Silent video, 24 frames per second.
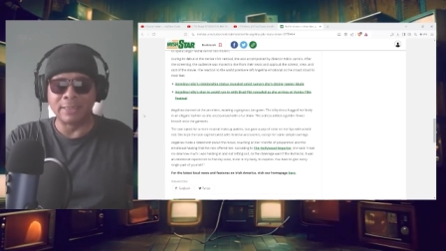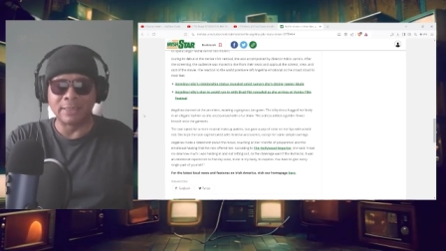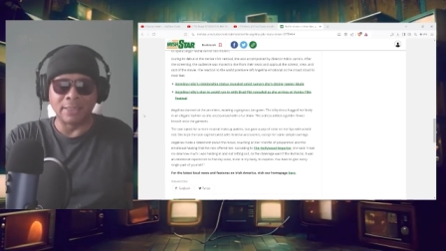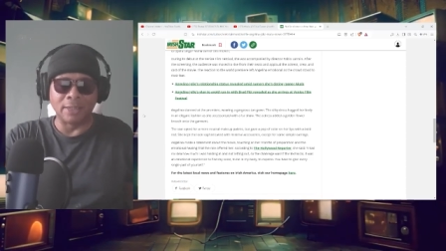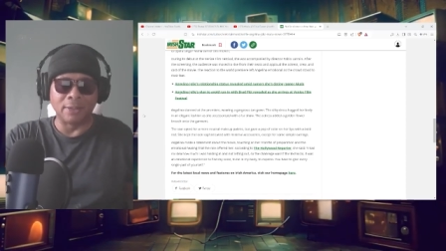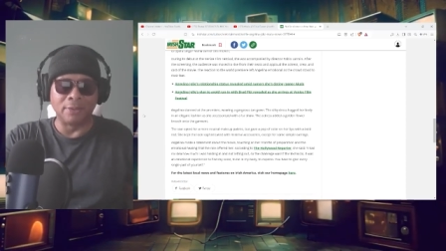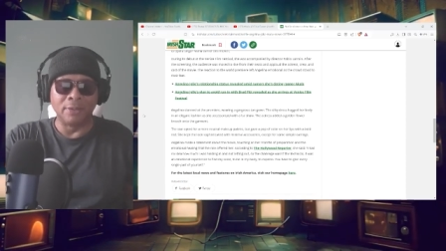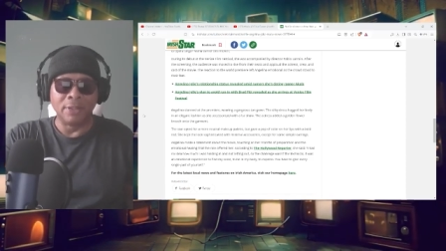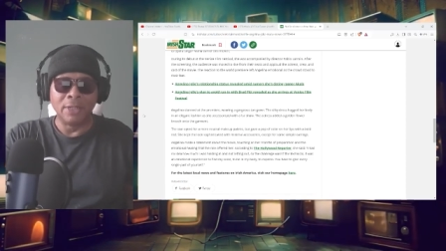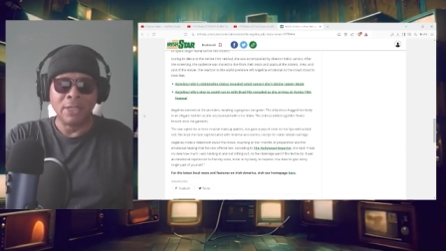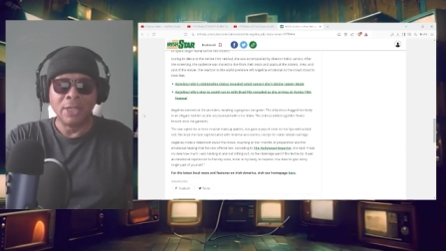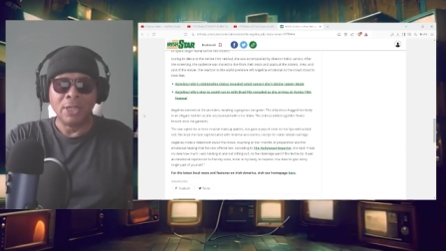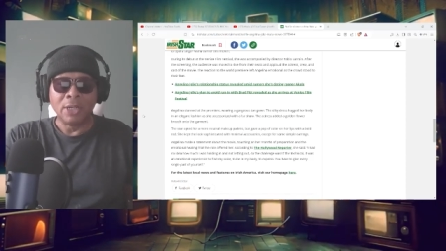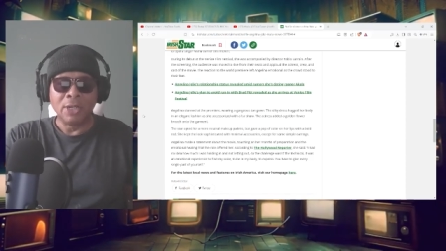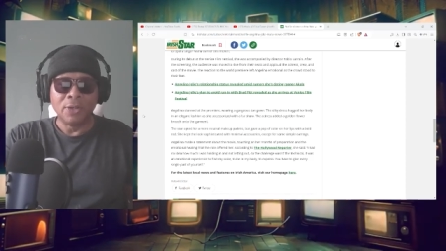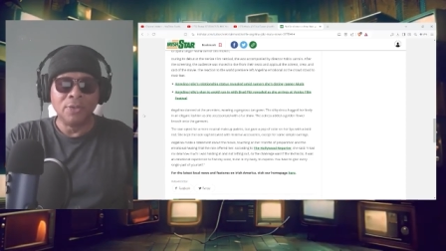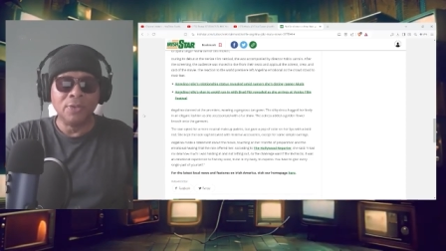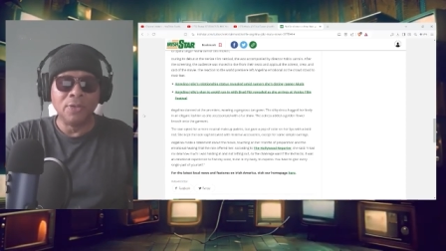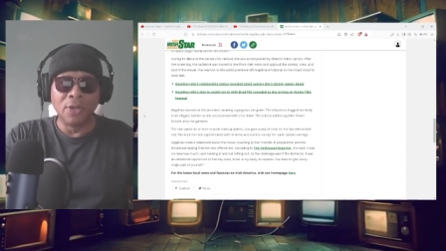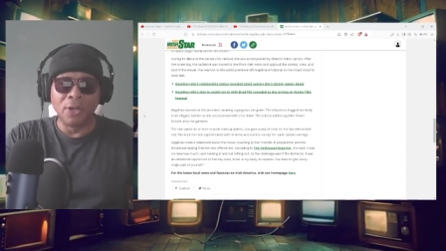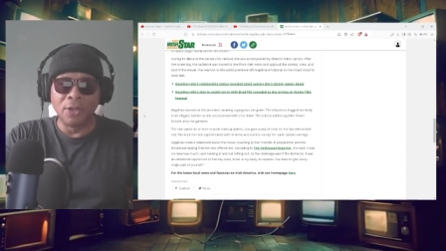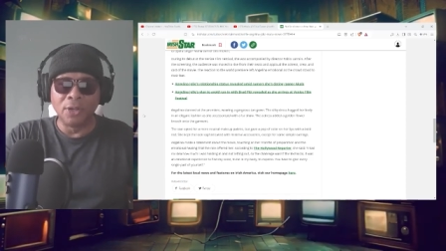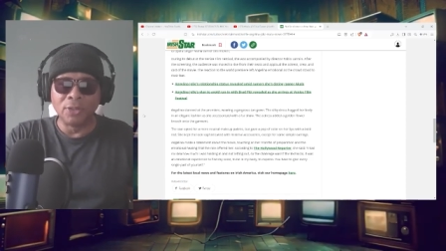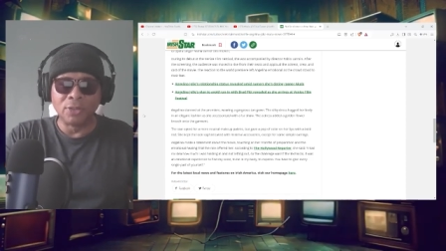So
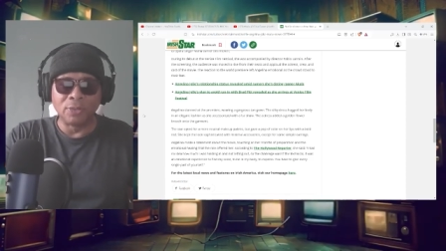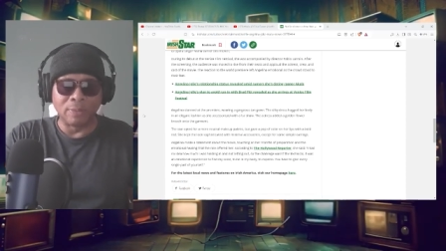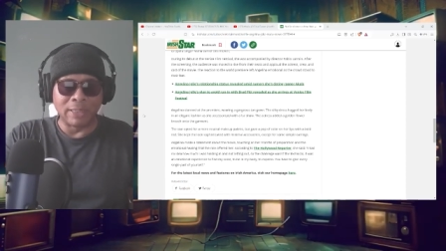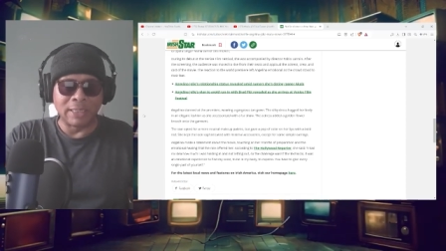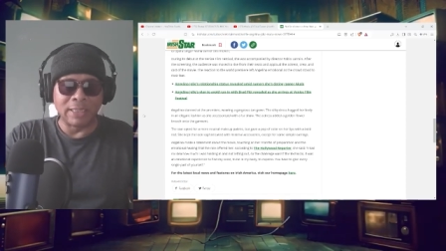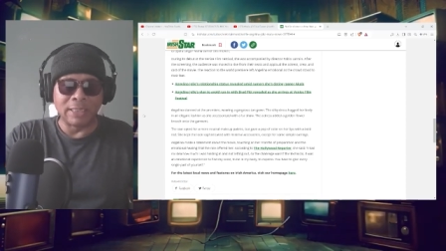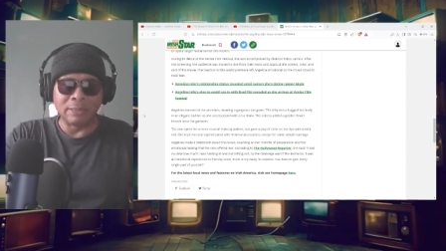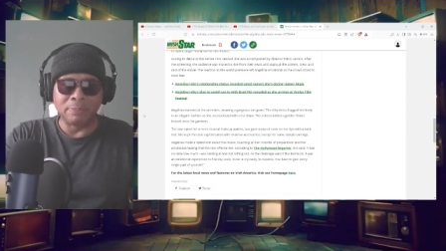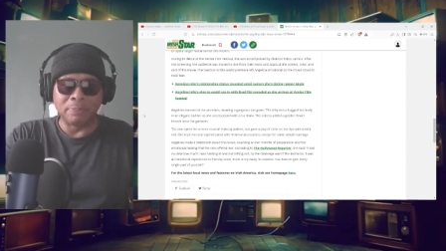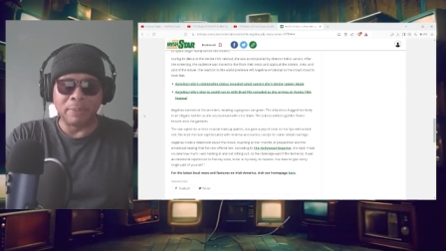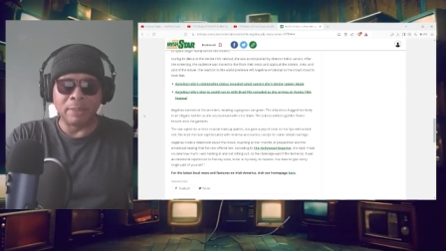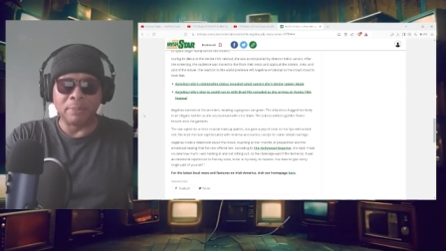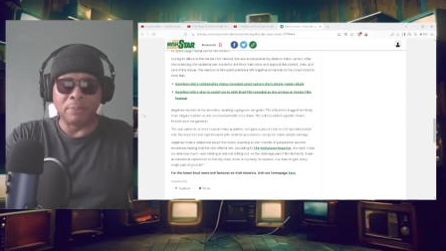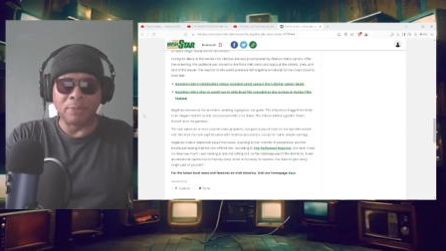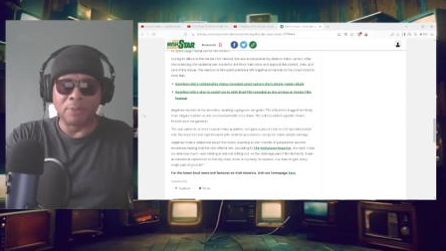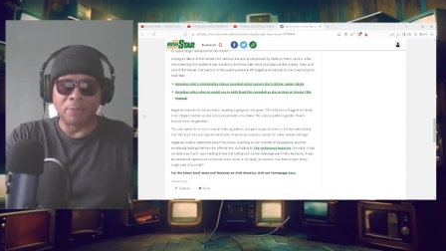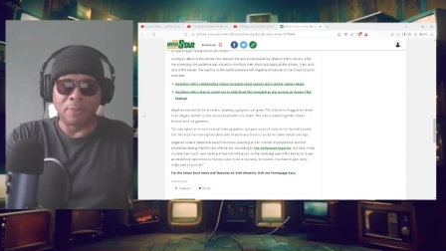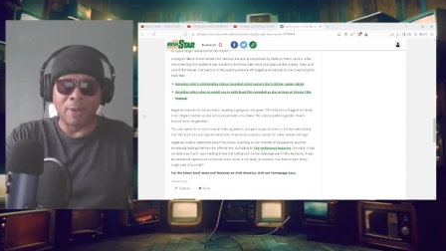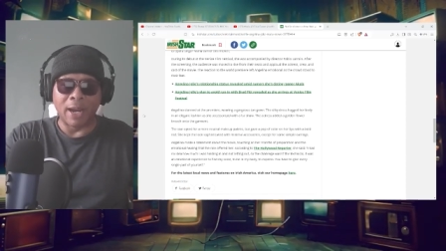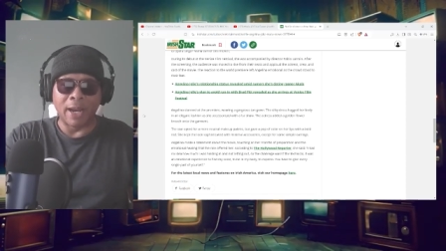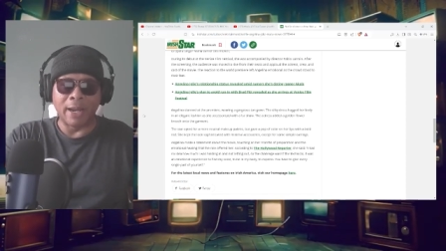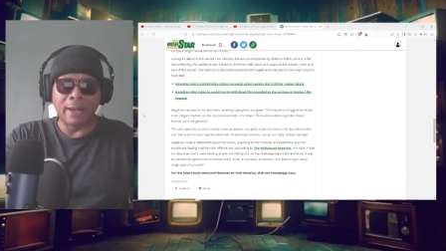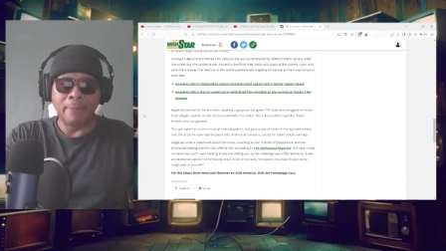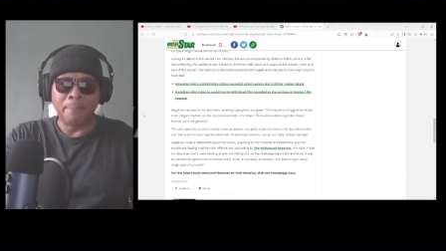who knows with these people,
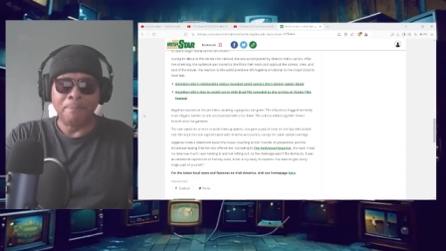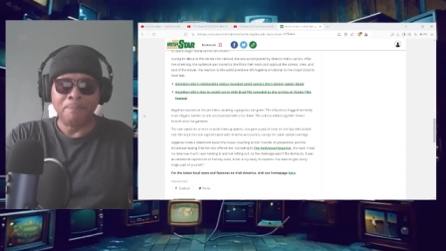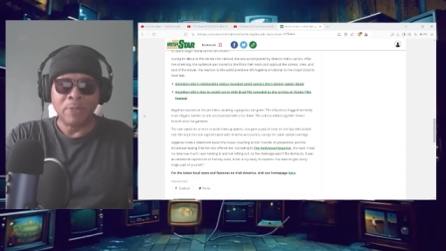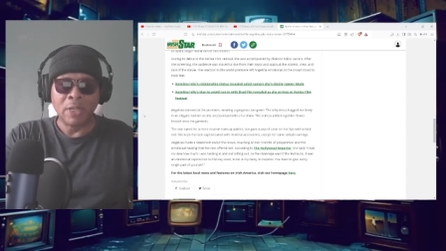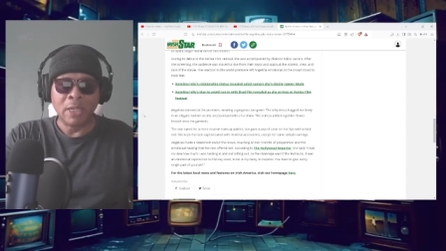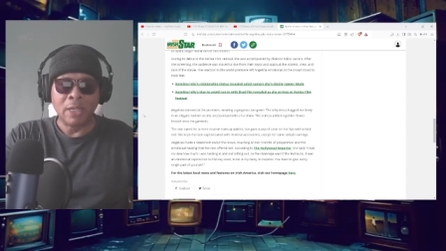right?